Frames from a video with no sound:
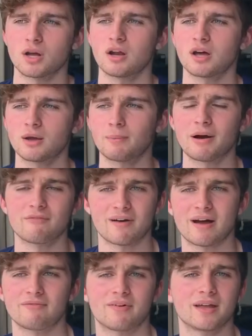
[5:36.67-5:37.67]
like about
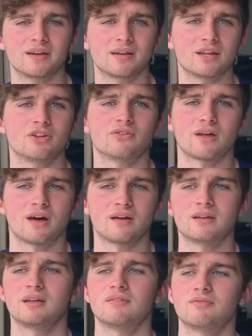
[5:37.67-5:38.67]
that then is that
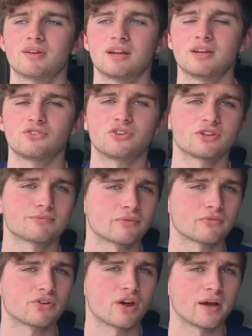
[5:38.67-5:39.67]
even then in 6
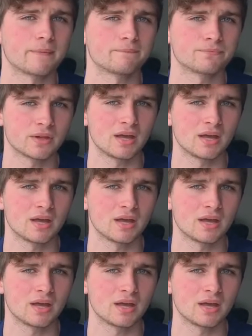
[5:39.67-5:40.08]
months time,